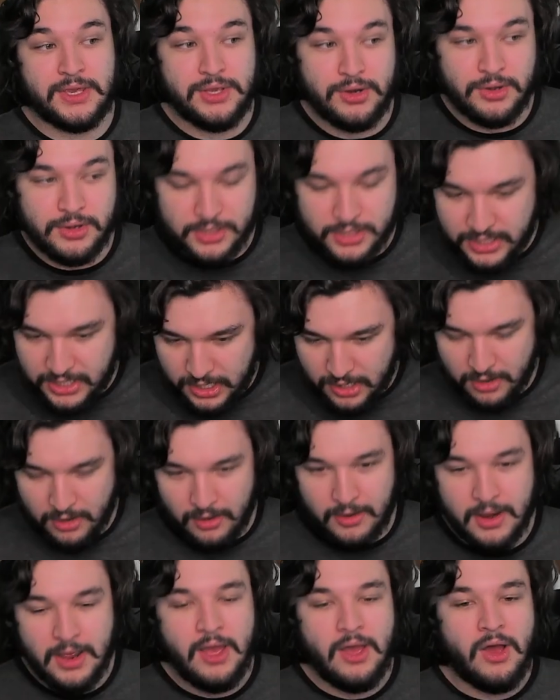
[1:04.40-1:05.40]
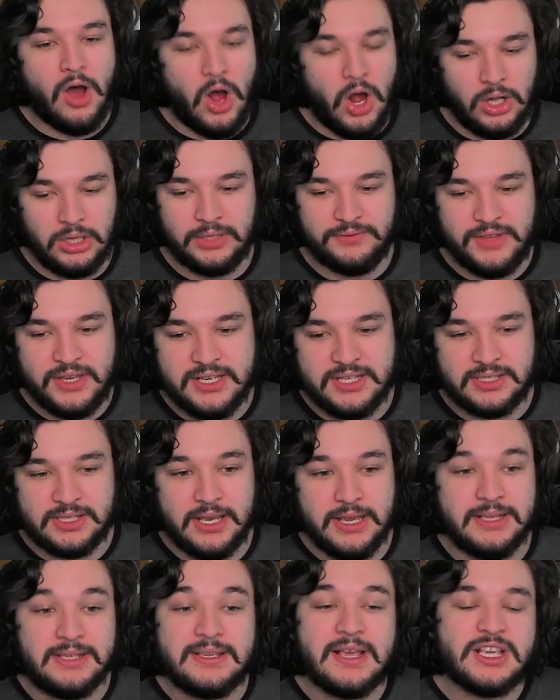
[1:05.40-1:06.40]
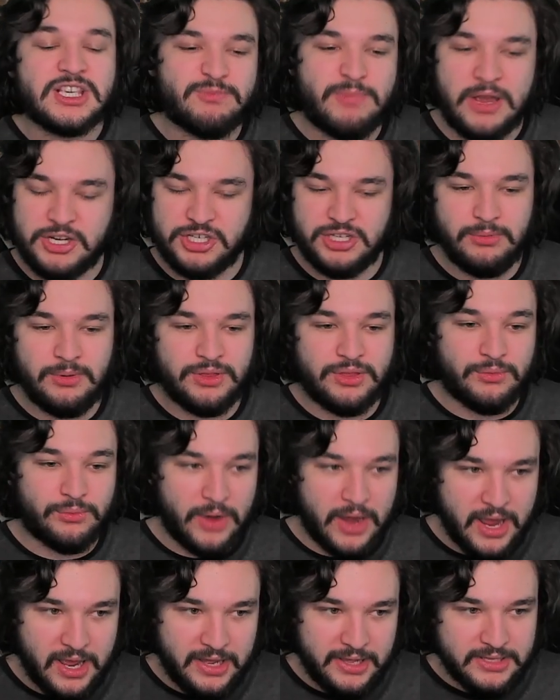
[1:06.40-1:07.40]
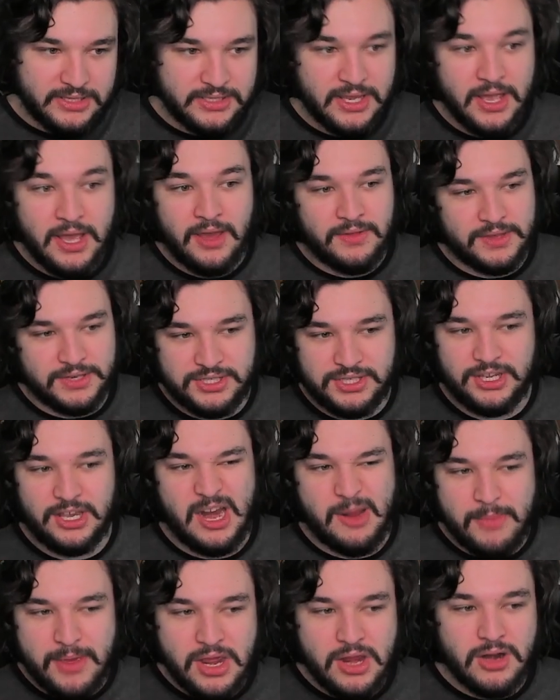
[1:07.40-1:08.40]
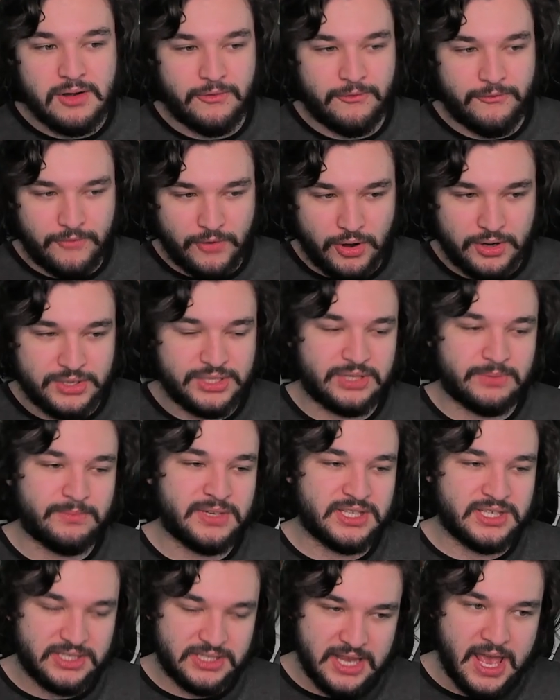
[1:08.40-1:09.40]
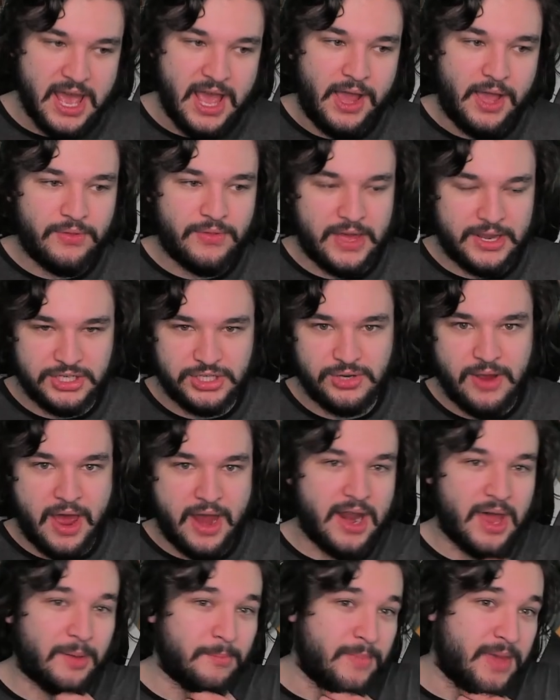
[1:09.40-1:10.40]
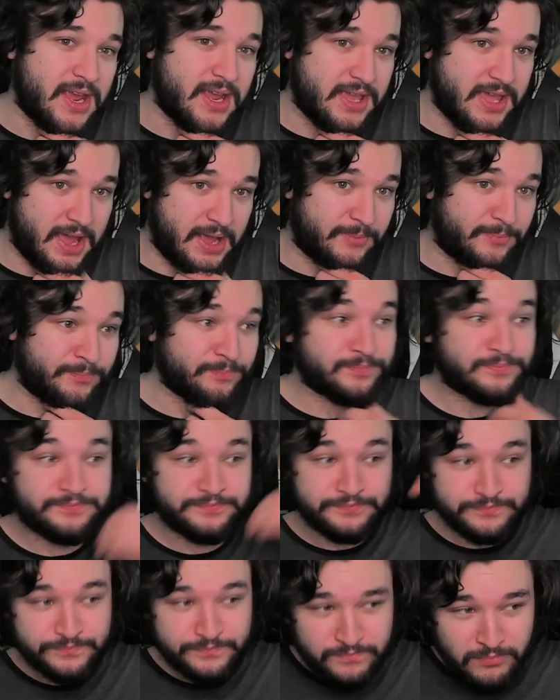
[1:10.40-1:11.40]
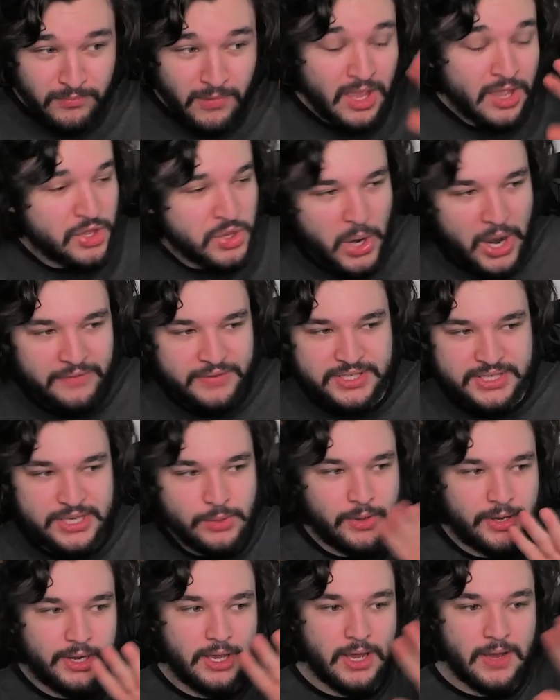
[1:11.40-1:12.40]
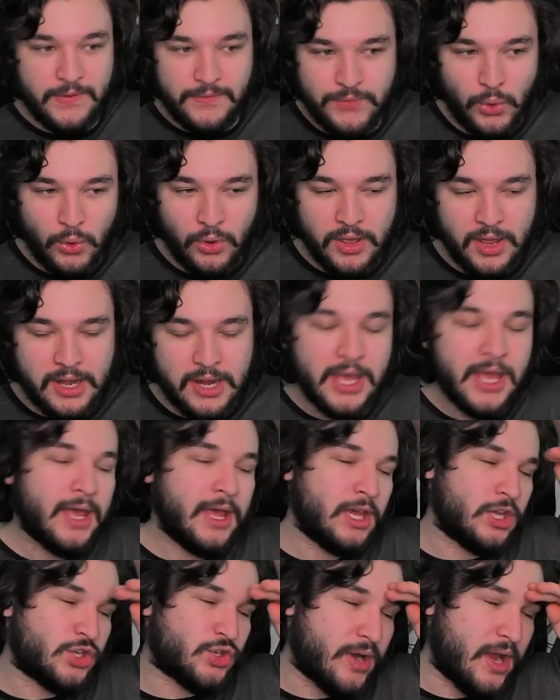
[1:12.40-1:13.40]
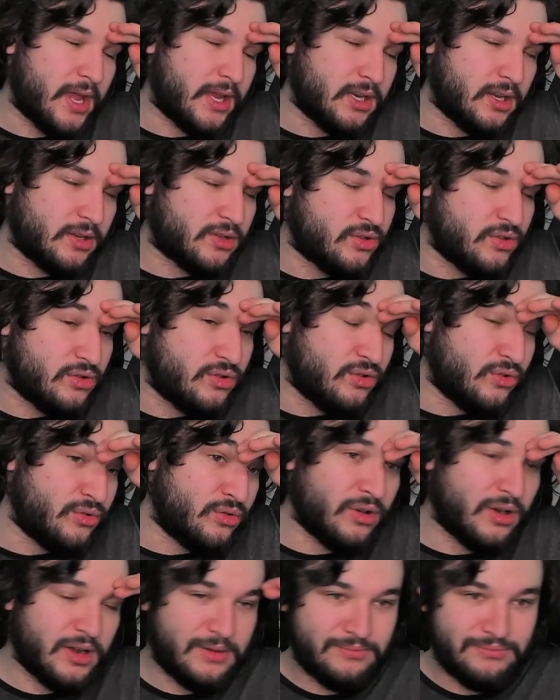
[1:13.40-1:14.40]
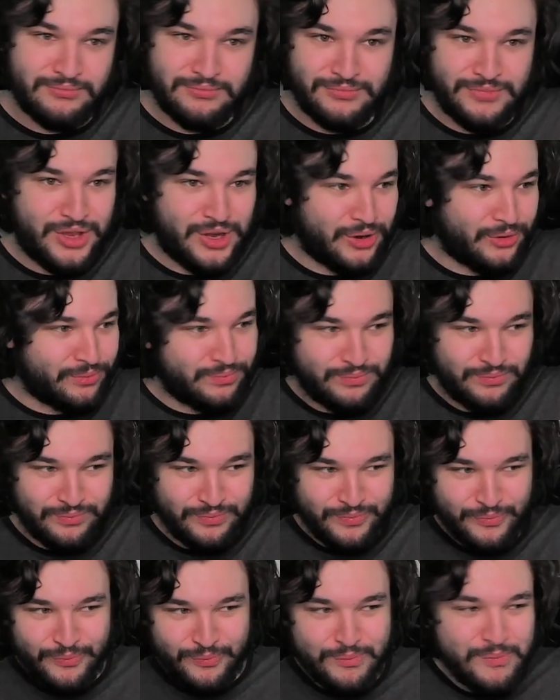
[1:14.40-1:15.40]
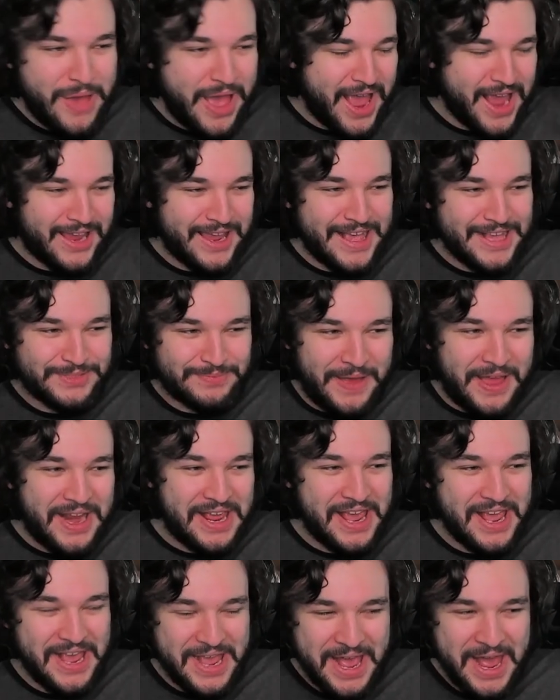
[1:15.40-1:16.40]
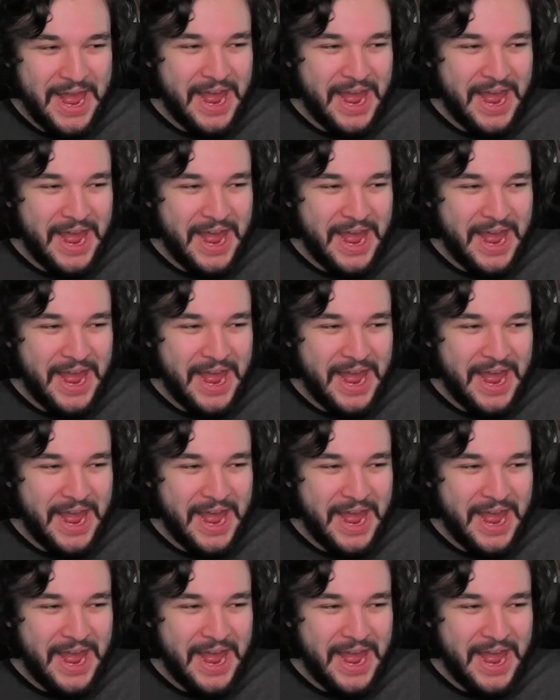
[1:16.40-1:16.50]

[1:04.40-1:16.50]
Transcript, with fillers: your gear, all of these things, especially with raids, this is going to be your first mistake that you end up making. You obviously want to avoid trying to, you know, make as many